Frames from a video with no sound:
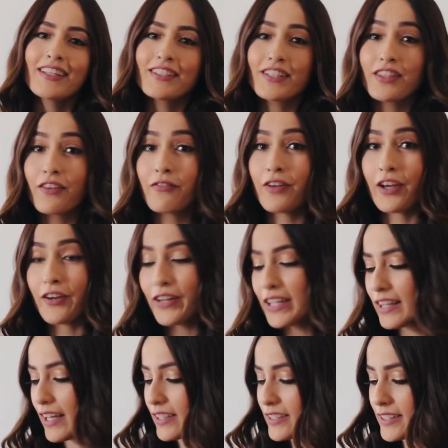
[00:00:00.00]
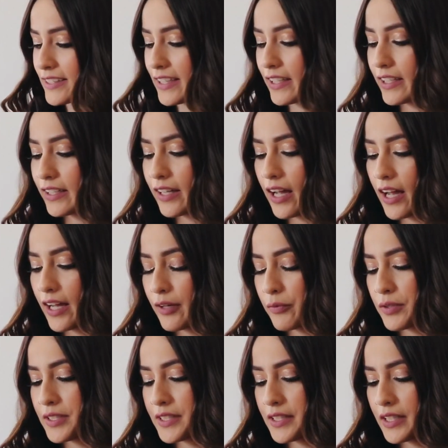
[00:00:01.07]
So the very last thing I
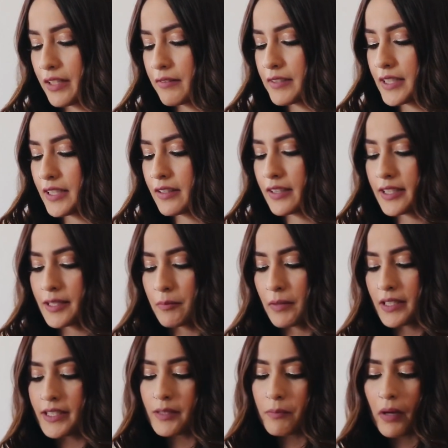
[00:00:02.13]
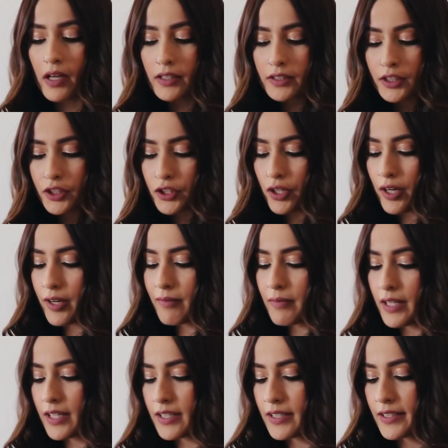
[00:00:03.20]
received in this month's
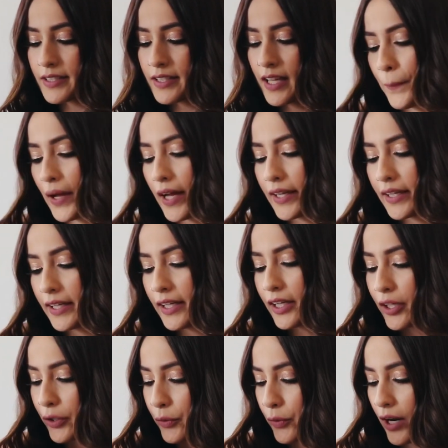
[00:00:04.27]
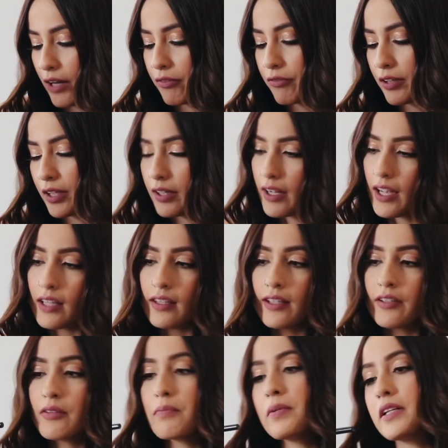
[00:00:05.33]
BoxyCharm is Body Graphy
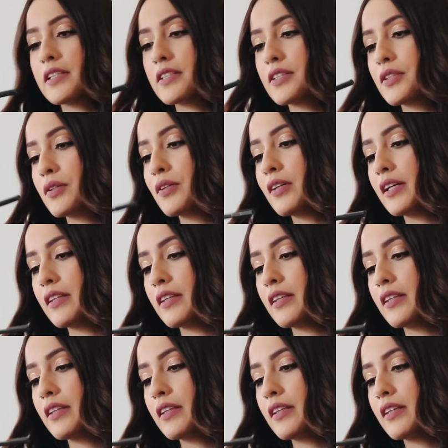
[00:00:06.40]
Eyeliner Pencil.